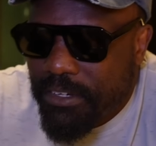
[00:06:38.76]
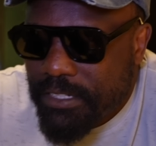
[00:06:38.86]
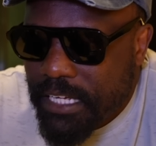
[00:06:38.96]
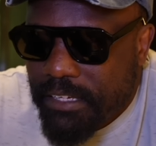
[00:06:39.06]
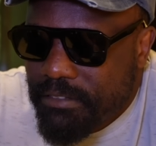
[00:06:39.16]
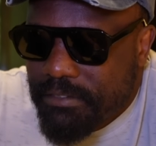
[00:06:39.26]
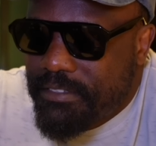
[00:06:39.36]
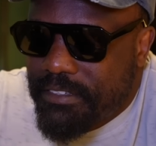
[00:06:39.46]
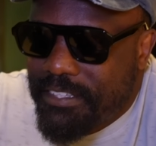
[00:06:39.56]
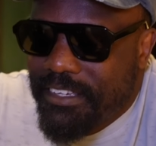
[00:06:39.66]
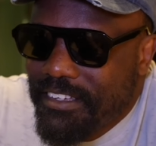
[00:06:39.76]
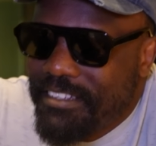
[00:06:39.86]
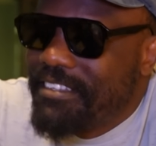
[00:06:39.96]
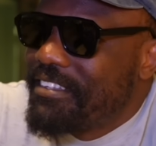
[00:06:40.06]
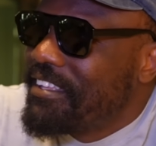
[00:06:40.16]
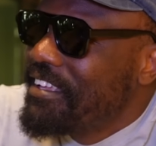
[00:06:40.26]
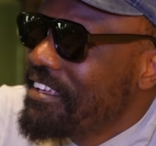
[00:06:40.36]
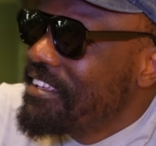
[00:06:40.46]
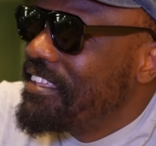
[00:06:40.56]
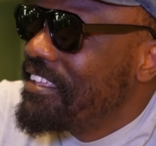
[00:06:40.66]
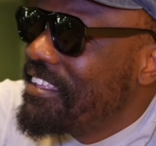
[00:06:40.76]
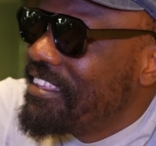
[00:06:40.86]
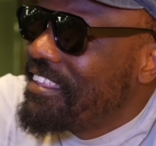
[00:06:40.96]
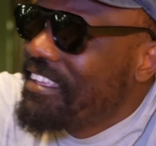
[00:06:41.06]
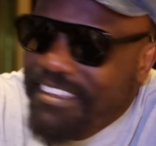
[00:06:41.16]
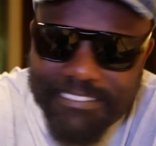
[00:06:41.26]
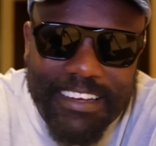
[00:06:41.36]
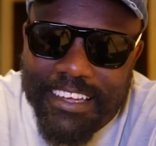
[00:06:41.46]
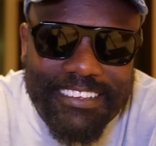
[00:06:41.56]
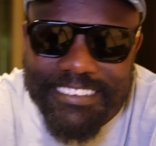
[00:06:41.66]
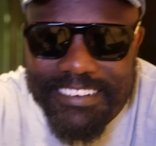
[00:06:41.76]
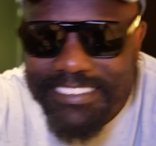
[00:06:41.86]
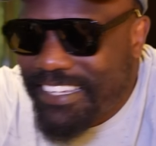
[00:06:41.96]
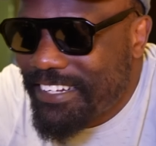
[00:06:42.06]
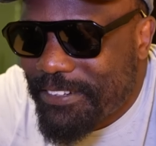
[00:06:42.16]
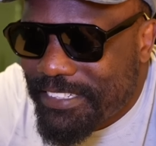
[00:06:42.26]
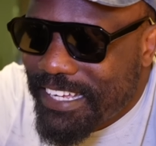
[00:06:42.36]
knocked out. Fuck it. Someone's getting knocked